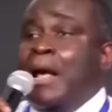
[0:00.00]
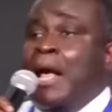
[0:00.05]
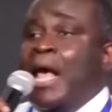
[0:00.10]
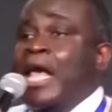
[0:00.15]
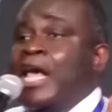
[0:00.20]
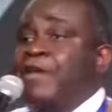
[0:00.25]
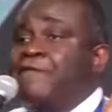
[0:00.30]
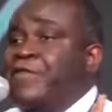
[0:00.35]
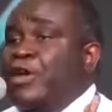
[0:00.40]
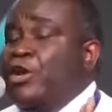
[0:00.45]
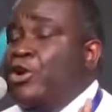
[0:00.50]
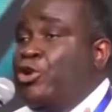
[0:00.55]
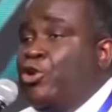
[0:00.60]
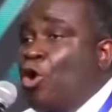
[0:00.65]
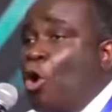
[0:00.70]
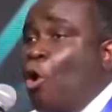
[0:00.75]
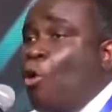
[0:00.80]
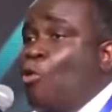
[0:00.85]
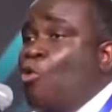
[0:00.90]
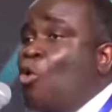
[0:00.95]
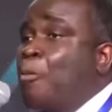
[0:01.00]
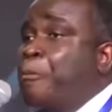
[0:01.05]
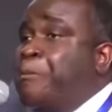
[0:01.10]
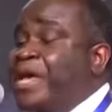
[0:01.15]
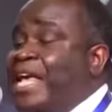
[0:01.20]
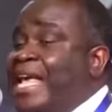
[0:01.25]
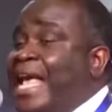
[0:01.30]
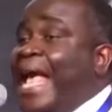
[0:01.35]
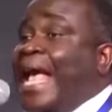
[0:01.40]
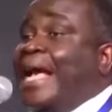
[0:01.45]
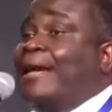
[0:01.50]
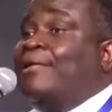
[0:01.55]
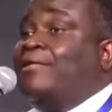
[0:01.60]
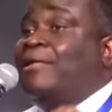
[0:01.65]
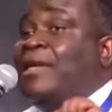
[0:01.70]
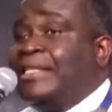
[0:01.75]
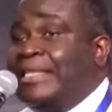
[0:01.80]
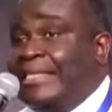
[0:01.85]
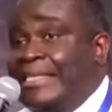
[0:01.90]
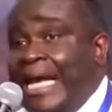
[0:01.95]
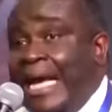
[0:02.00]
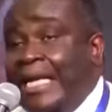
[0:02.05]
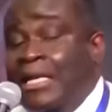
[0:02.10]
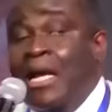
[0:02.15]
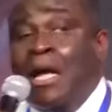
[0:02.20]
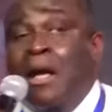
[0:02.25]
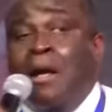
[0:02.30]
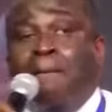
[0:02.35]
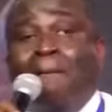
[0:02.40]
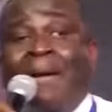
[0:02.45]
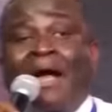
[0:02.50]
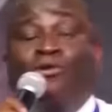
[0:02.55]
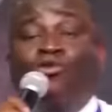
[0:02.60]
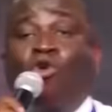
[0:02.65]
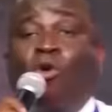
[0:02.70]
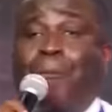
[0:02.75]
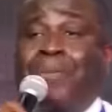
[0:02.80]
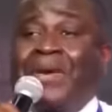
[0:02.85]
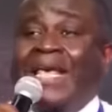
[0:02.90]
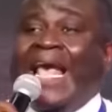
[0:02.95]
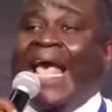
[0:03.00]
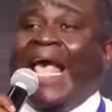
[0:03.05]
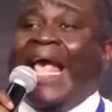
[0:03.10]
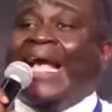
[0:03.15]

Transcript: even though will be a christian but will be a